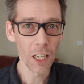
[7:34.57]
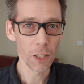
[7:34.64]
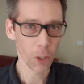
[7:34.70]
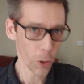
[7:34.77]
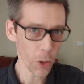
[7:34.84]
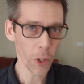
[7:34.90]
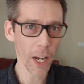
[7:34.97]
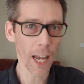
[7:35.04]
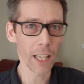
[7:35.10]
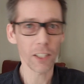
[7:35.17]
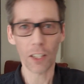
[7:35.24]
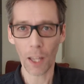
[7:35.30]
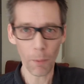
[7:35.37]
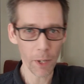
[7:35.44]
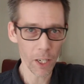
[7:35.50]
So you
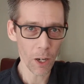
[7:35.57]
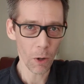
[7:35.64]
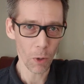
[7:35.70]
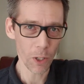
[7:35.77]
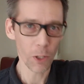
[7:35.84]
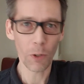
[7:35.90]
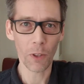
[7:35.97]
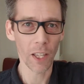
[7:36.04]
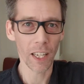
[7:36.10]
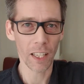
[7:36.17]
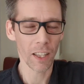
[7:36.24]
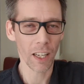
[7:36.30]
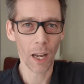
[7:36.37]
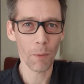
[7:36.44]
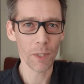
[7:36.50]
guys, let me know what you think
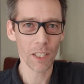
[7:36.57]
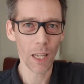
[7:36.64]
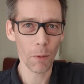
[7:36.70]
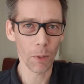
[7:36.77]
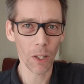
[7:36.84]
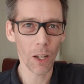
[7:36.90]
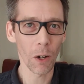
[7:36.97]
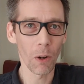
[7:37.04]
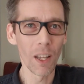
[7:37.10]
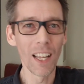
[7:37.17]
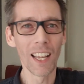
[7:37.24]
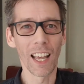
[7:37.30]
in the comments down below.